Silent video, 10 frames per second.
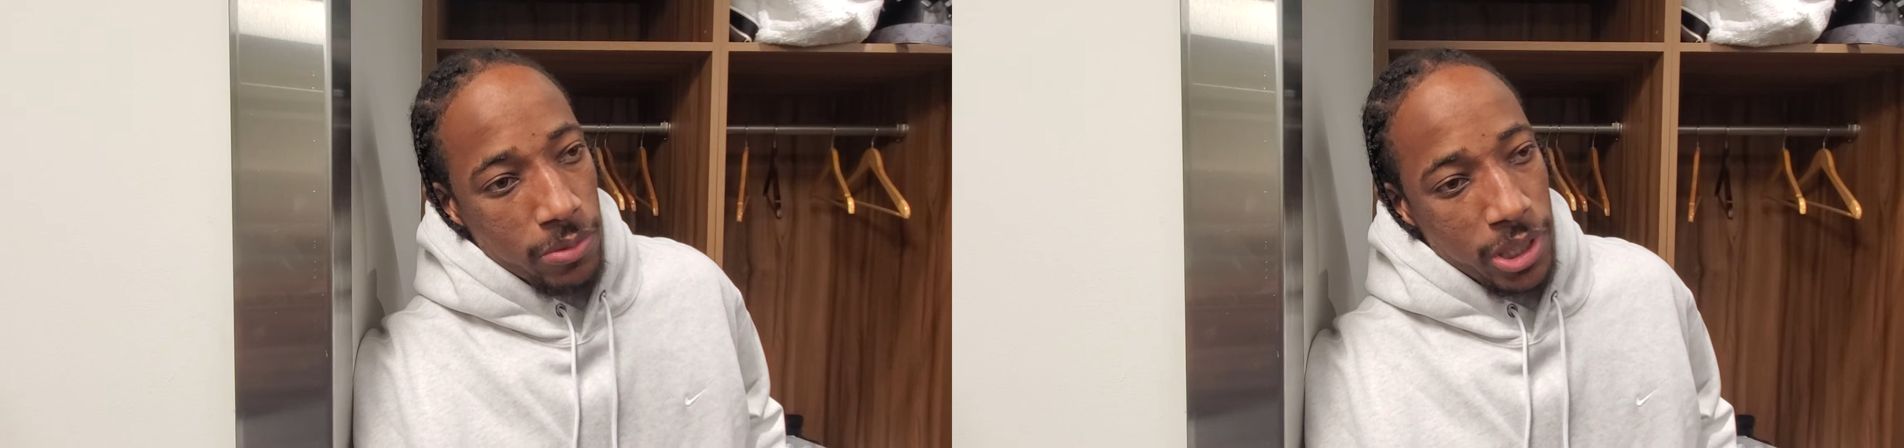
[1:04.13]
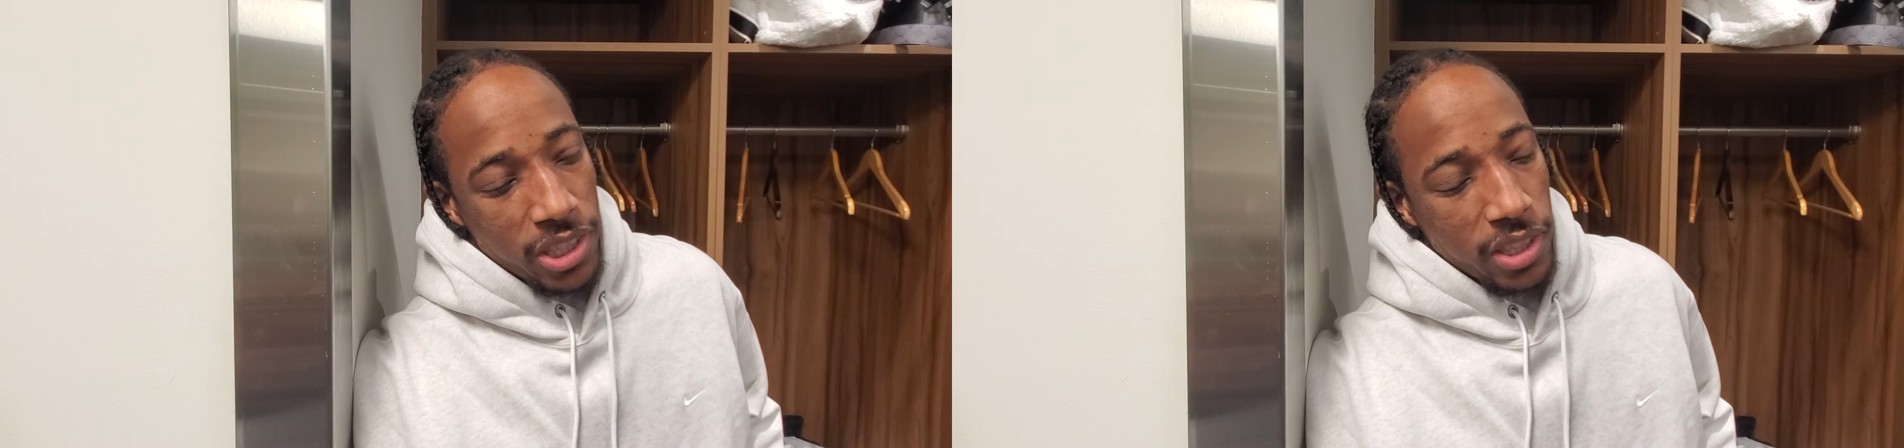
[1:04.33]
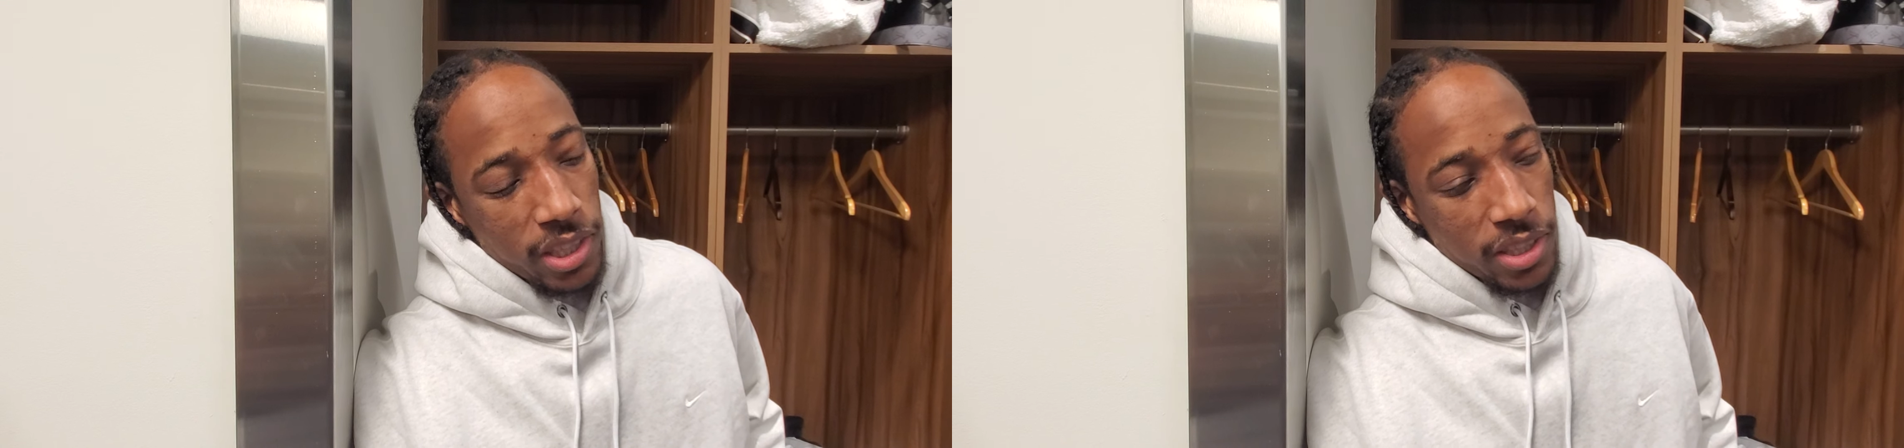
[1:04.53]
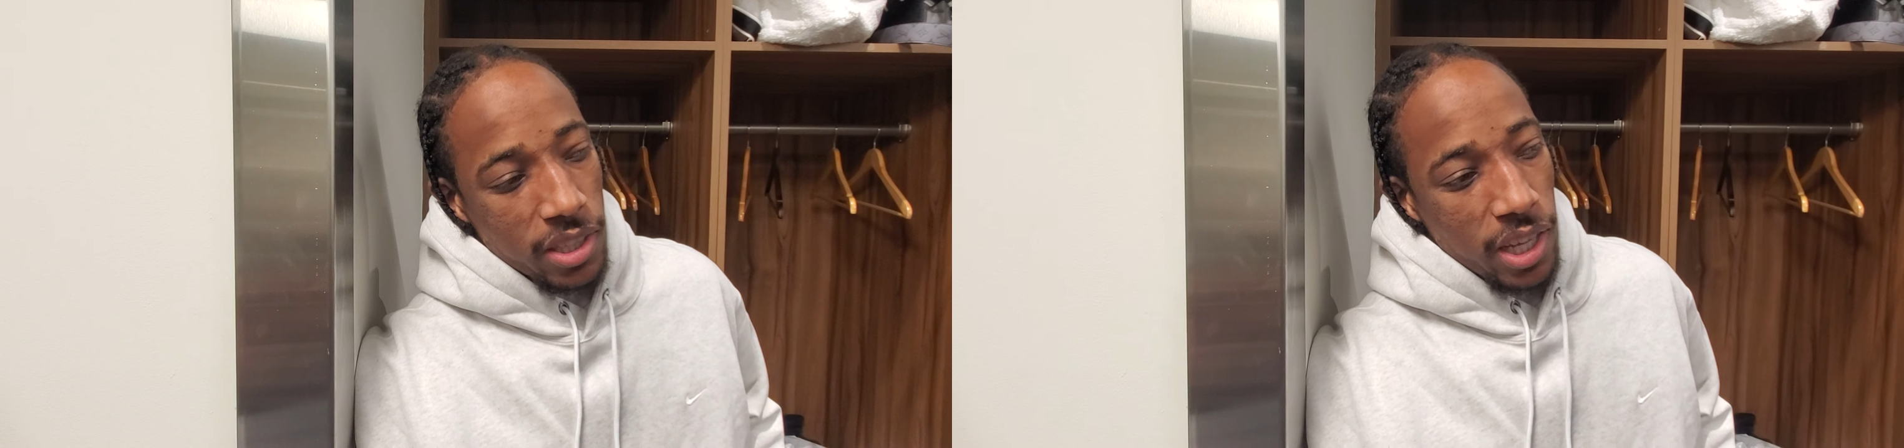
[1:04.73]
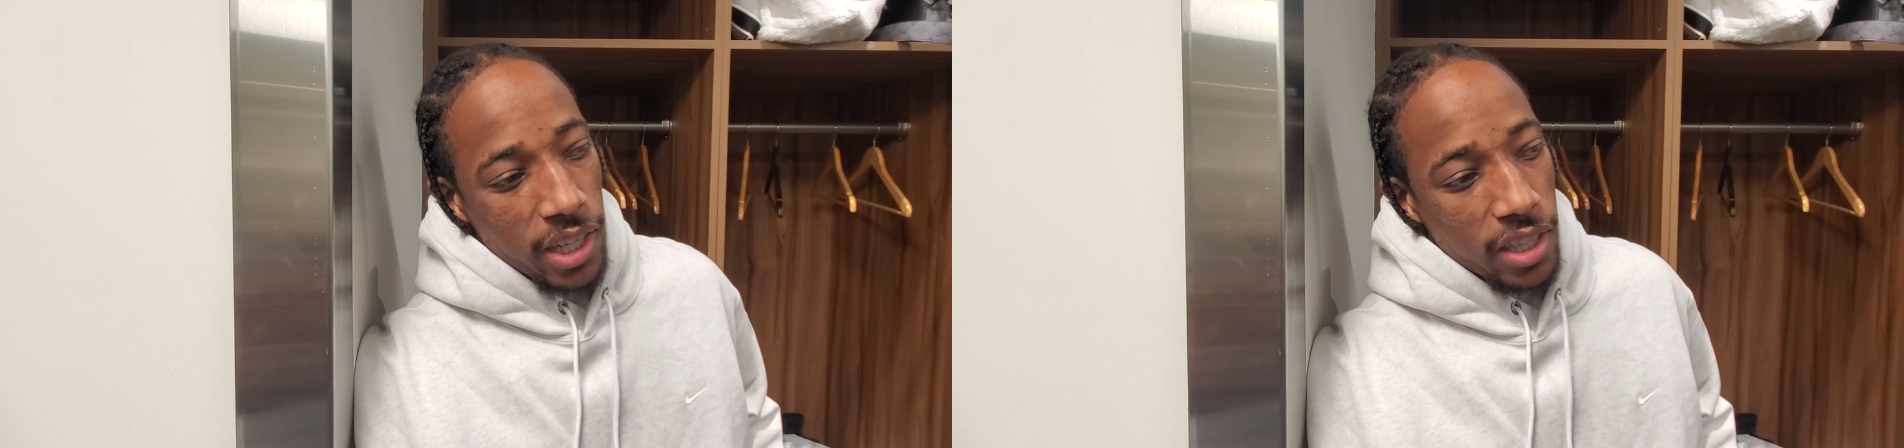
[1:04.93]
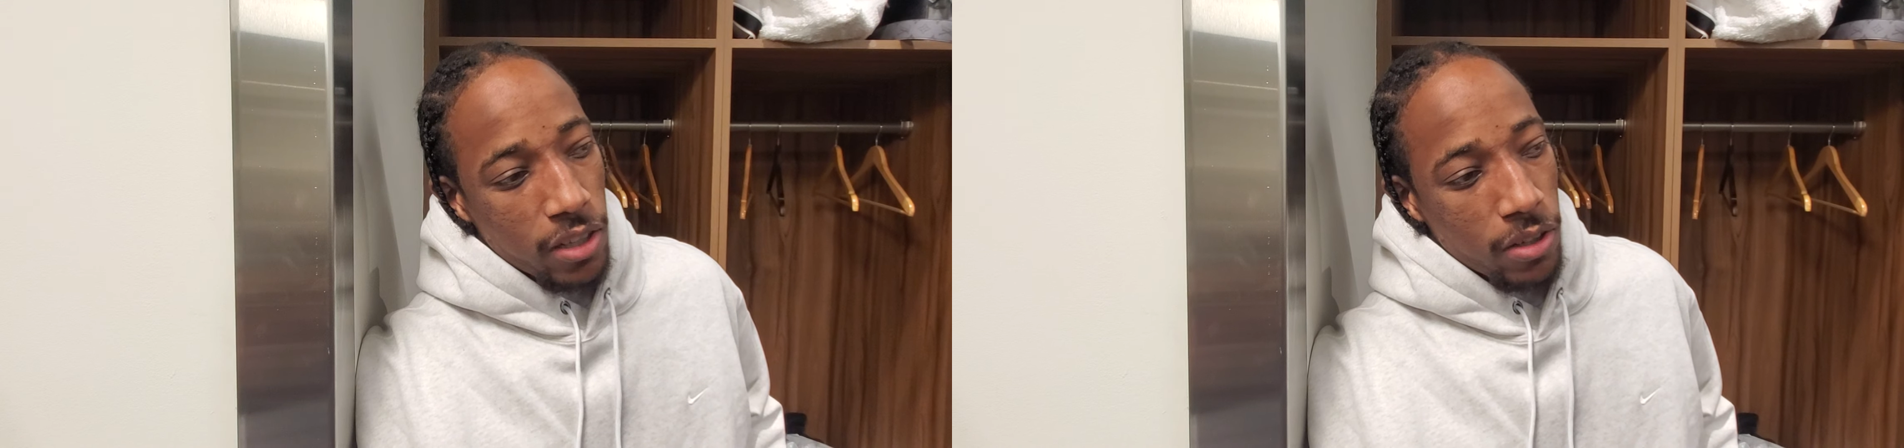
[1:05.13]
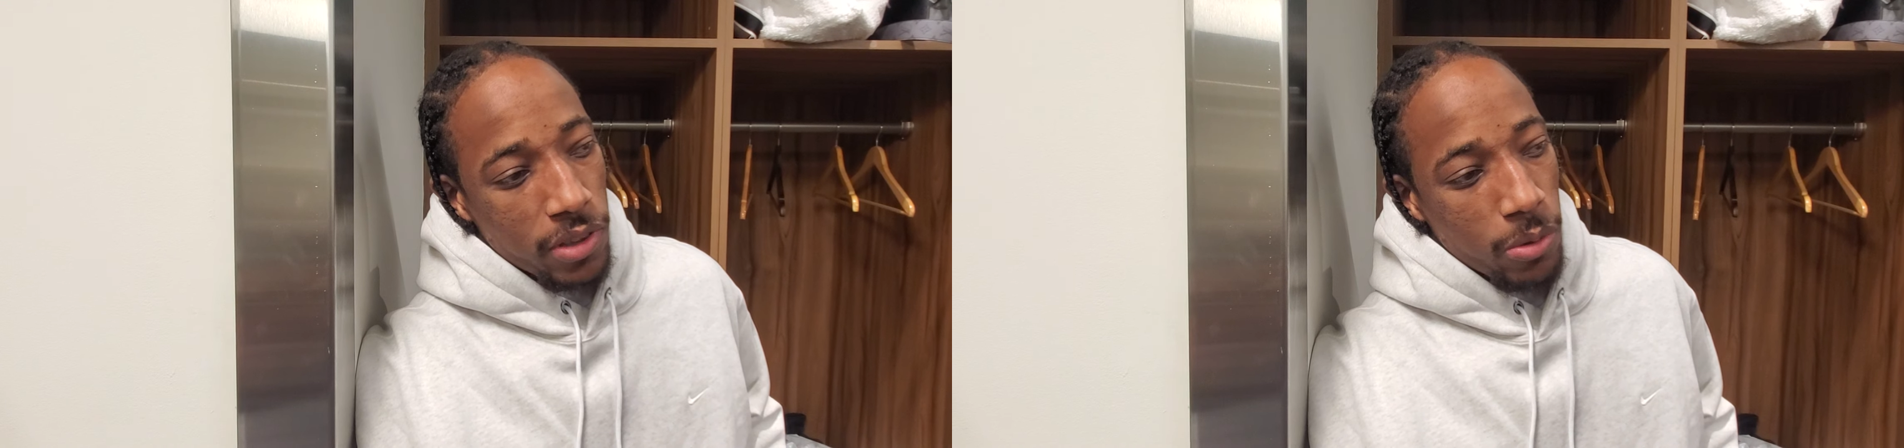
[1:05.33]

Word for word: we just understood how to cut off